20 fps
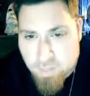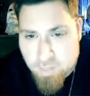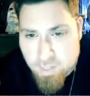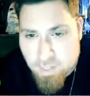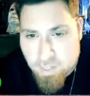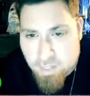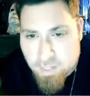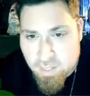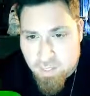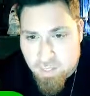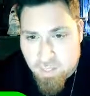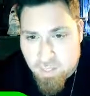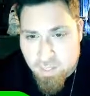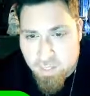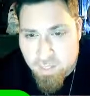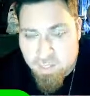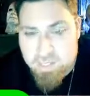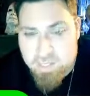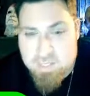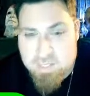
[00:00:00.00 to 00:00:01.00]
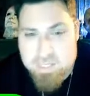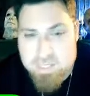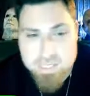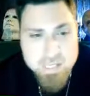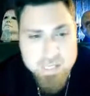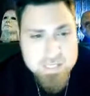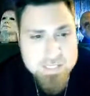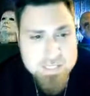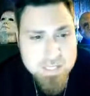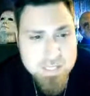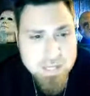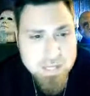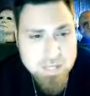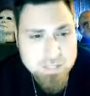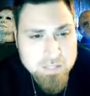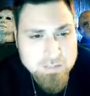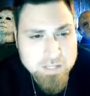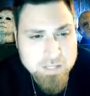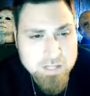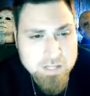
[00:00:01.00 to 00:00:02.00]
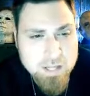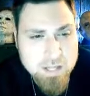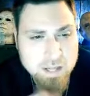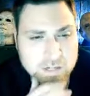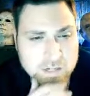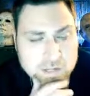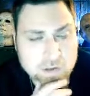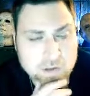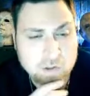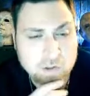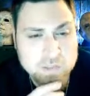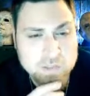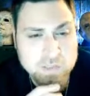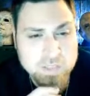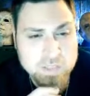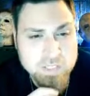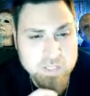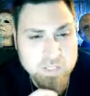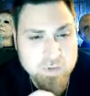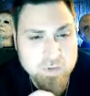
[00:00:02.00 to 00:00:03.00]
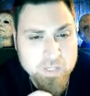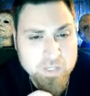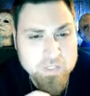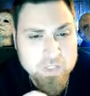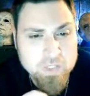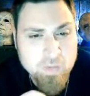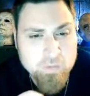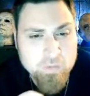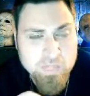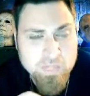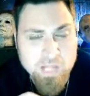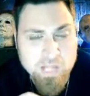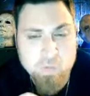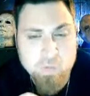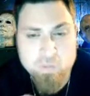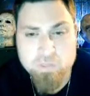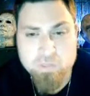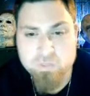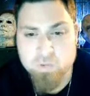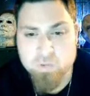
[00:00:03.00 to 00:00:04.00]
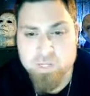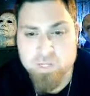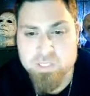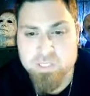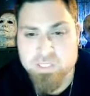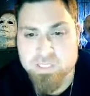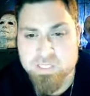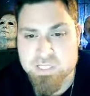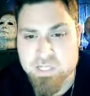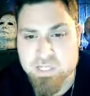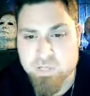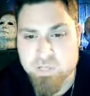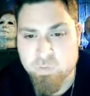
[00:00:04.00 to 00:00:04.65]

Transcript: And Aiden says Dean Cundey also did a great job with Halloween 3, Season of the